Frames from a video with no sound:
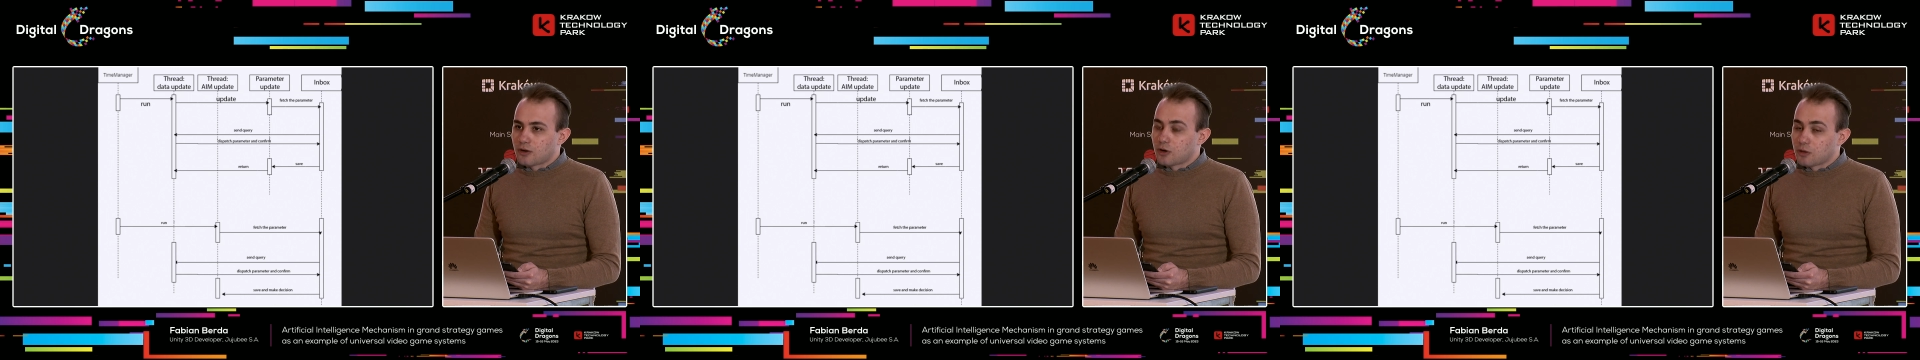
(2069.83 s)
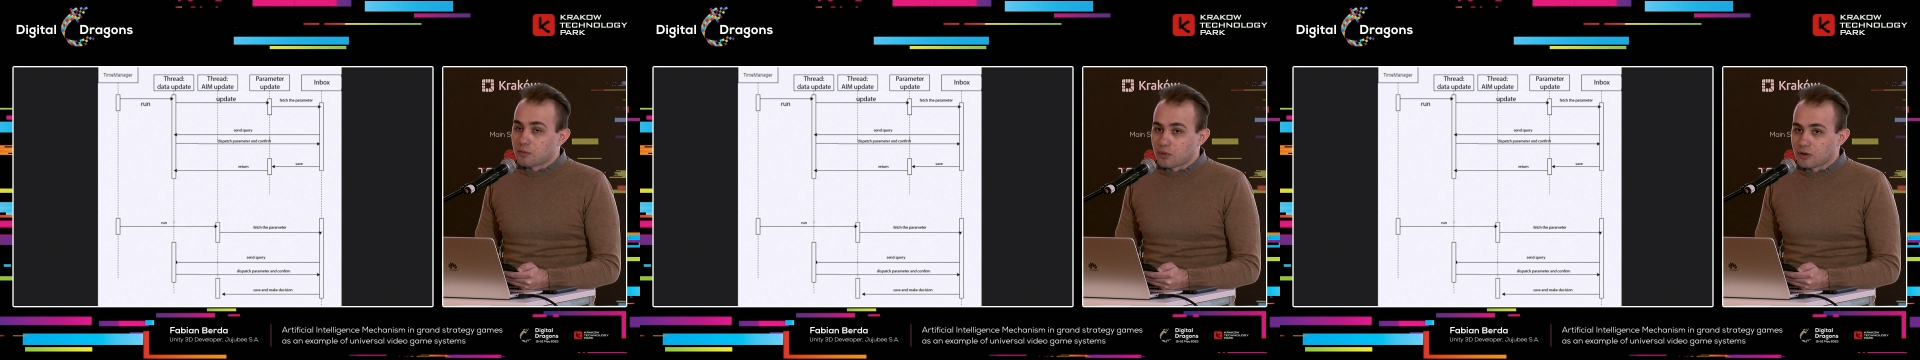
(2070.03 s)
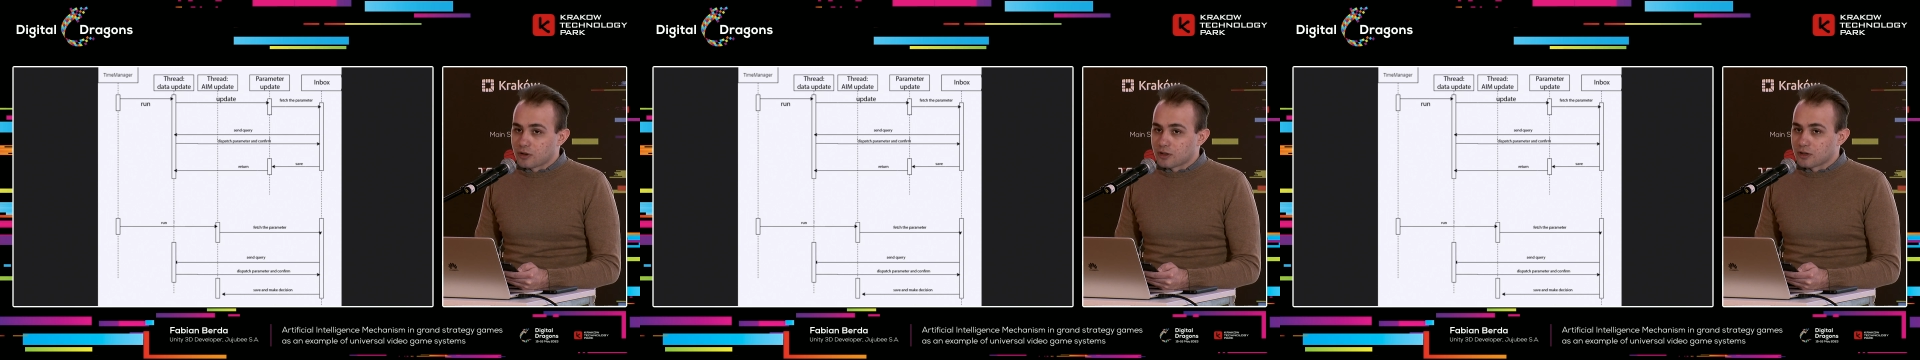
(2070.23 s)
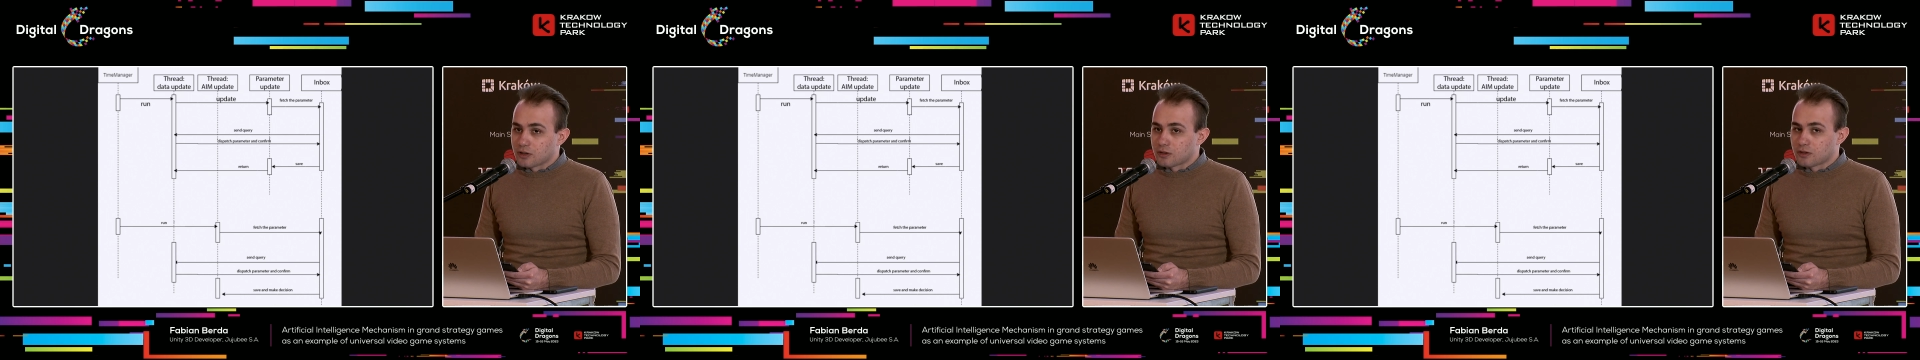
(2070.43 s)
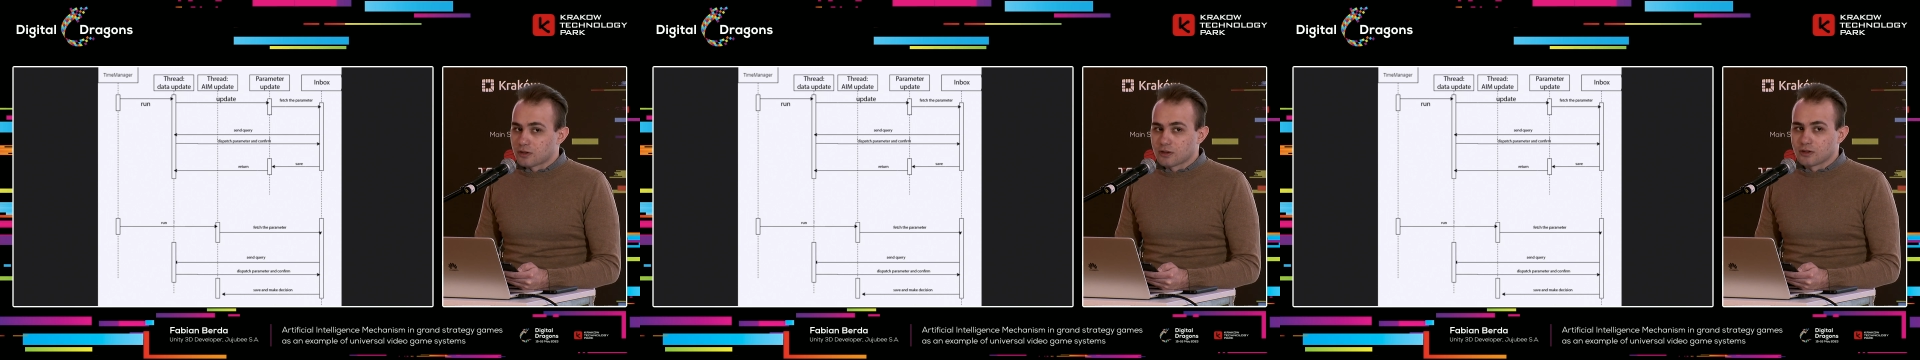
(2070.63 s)
Realpolitik
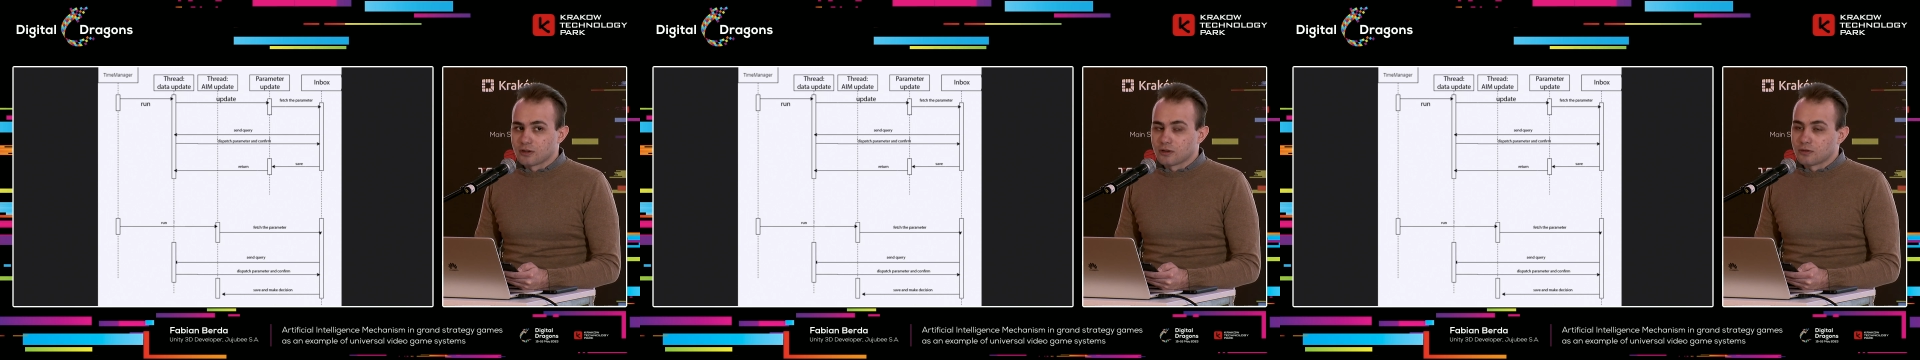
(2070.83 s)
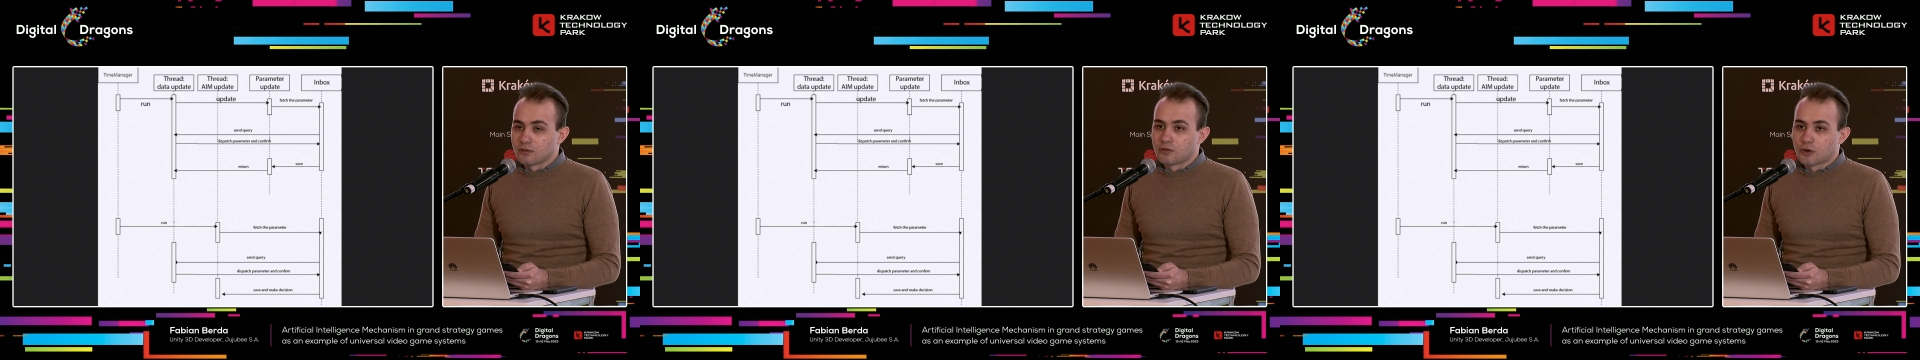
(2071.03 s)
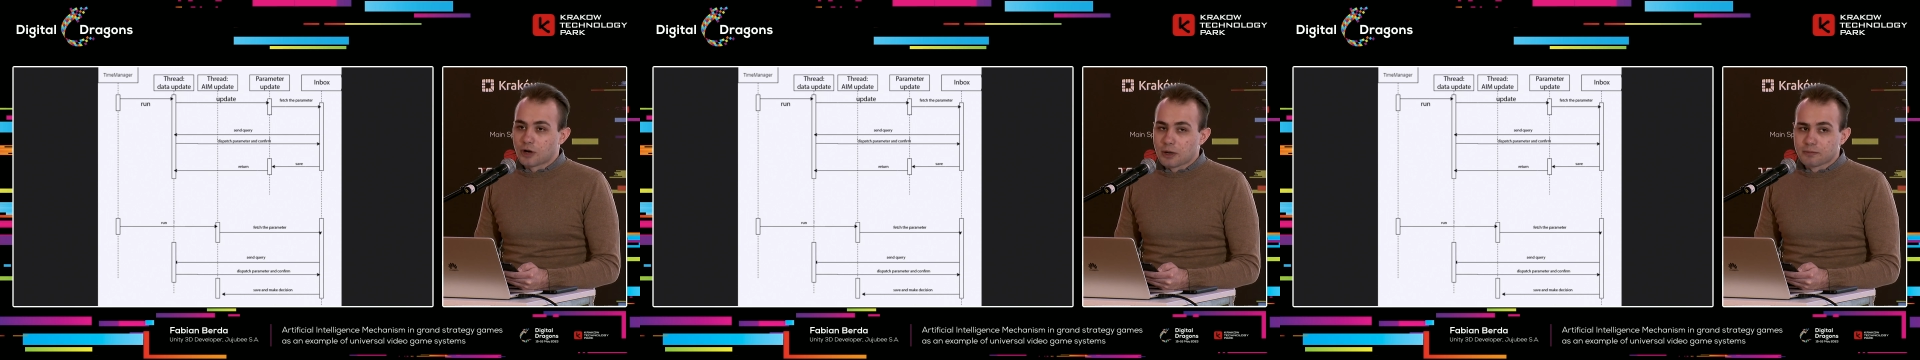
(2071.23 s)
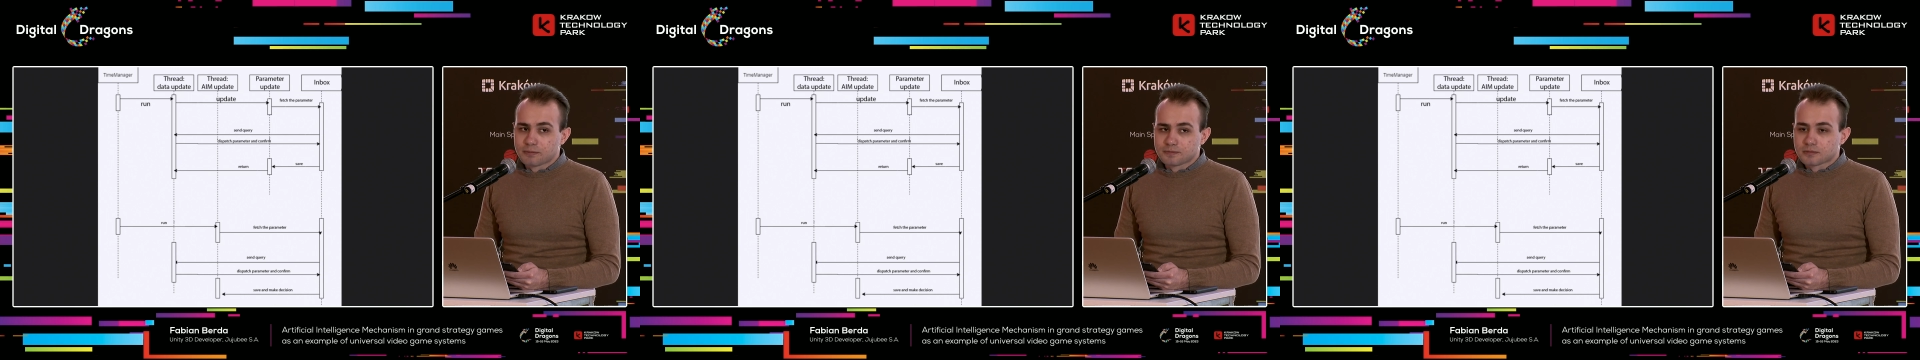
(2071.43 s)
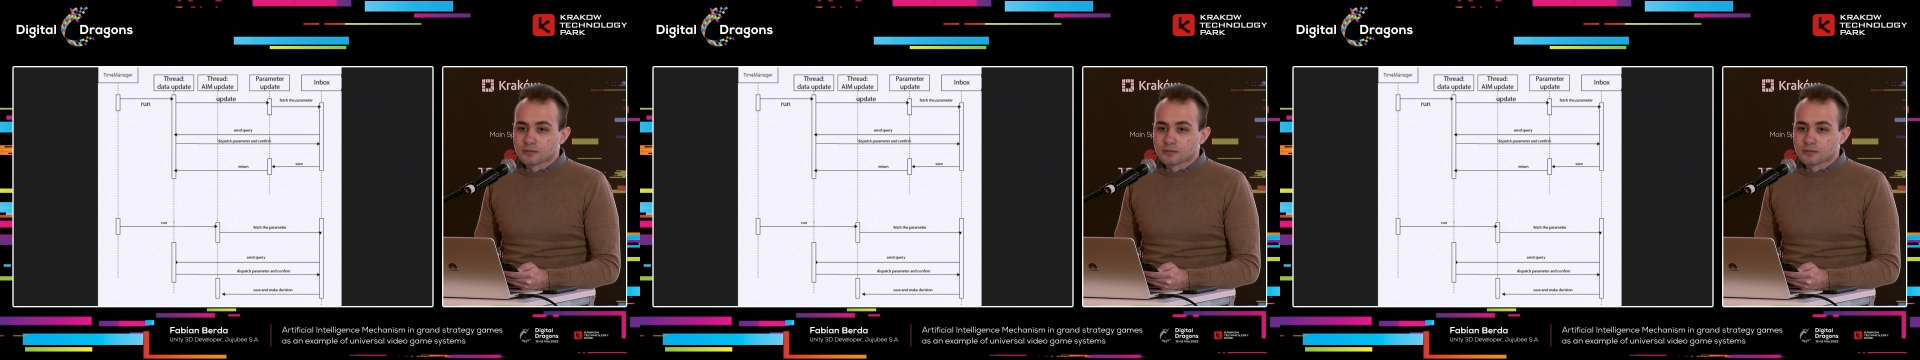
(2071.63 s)
3,